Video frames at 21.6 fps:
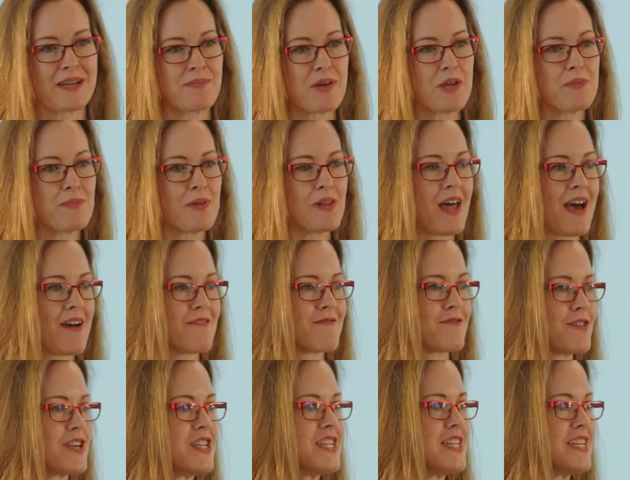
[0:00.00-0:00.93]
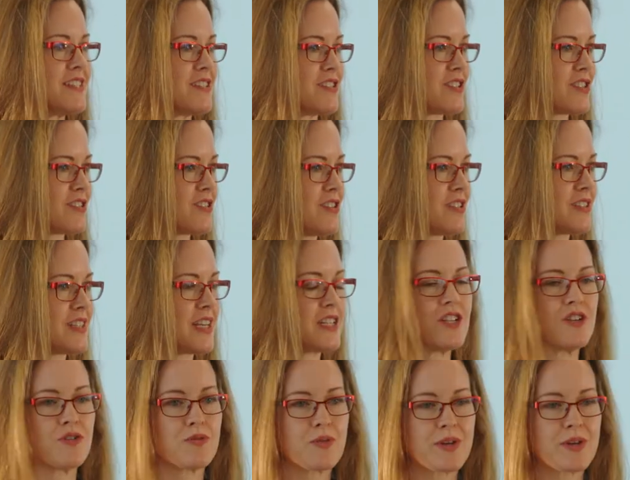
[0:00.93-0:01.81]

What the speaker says: and people have for years thought that, you know,